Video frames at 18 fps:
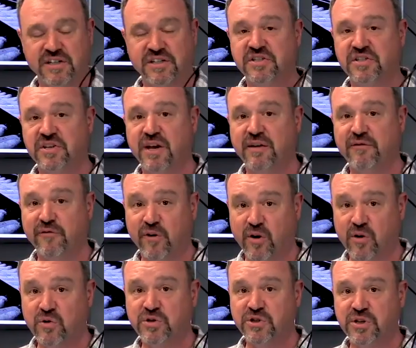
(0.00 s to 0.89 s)
safe
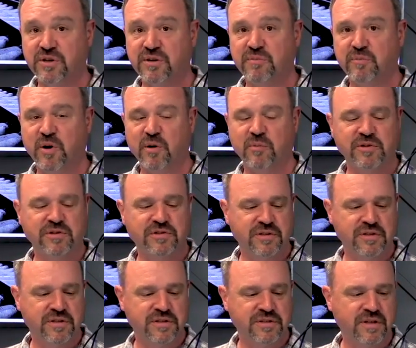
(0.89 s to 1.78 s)
for OSHA
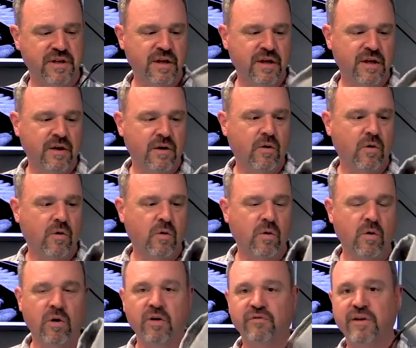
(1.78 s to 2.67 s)
purposes,
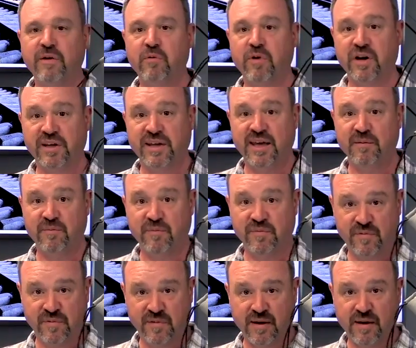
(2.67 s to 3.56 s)
or if they want to
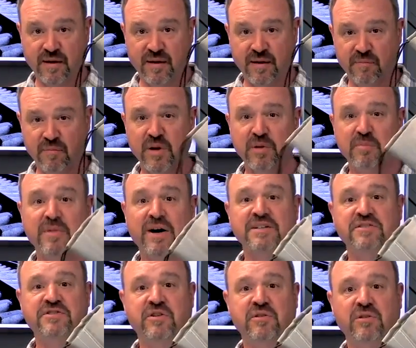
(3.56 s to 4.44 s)
keep
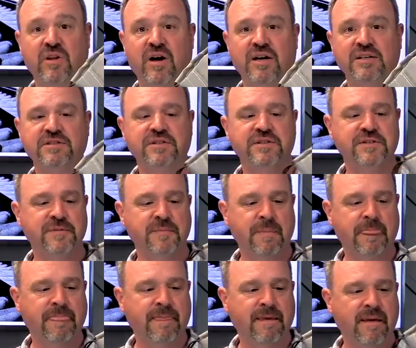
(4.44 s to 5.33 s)
minimize their
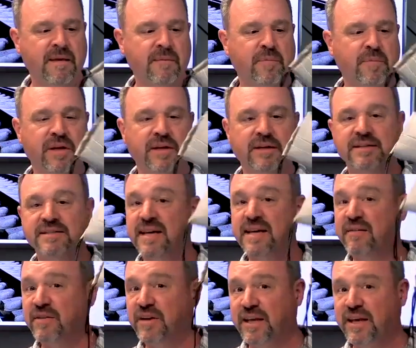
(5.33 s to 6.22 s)
losses, but it
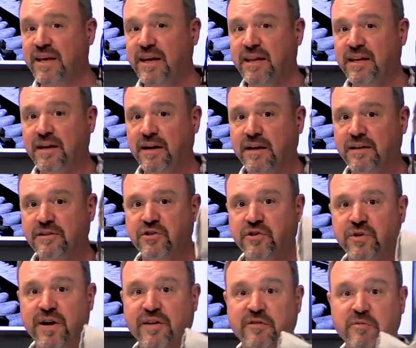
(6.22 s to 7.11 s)
doesn't have any heat in it.
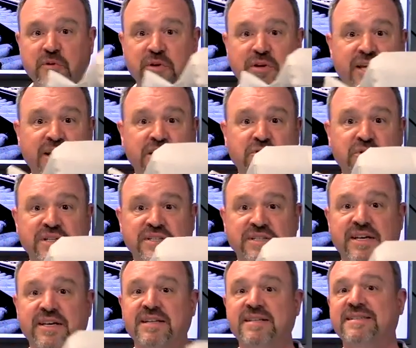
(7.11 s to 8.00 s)
So you have to put heat
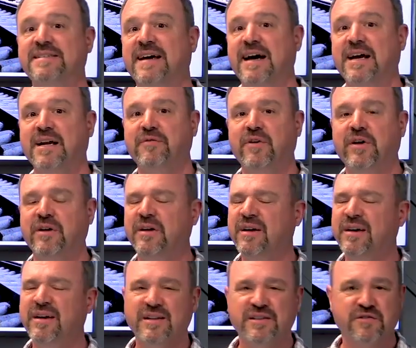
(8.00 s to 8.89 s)
trace inside of it.
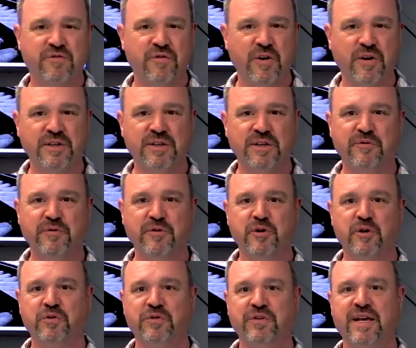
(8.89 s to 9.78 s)
It's very
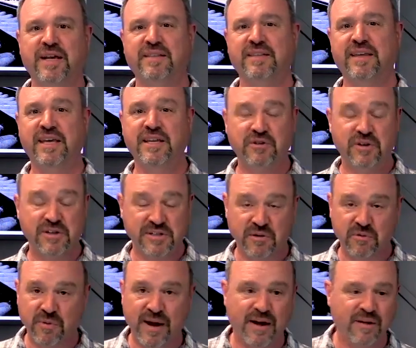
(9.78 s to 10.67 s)
difficult to get the heat
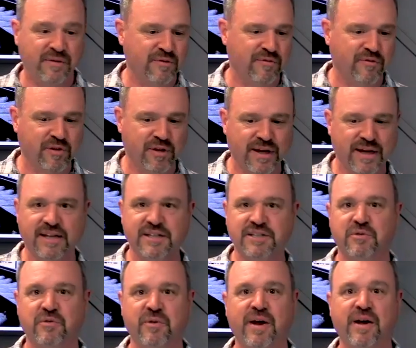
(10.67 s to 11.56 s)
trace around the
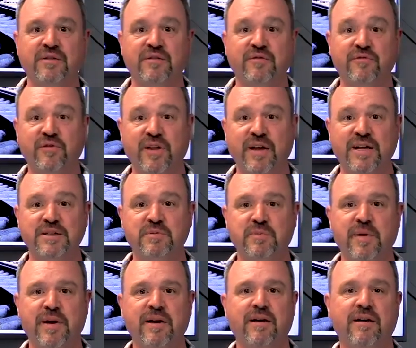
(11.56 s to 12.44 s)

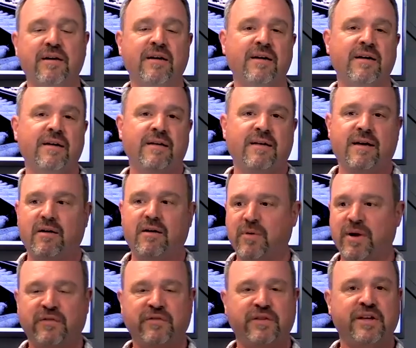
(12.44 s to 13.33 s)
flange pair,
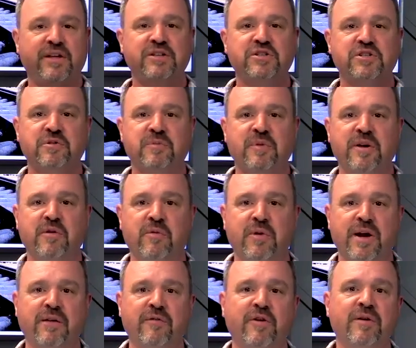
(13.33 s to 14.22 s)
around the instrument or
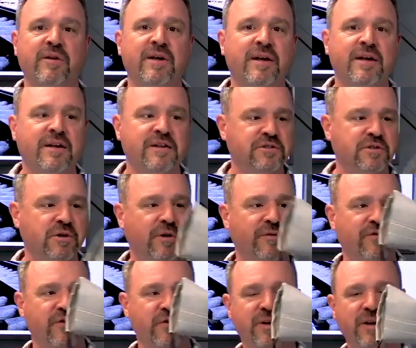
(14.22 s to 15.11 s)
whatever. So
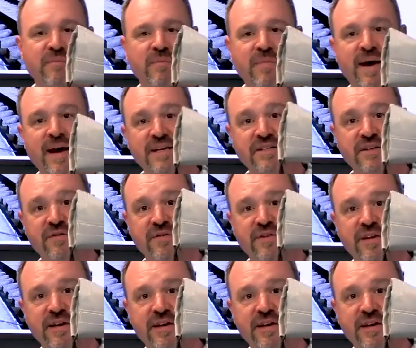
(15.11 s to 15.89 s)
if you can imagine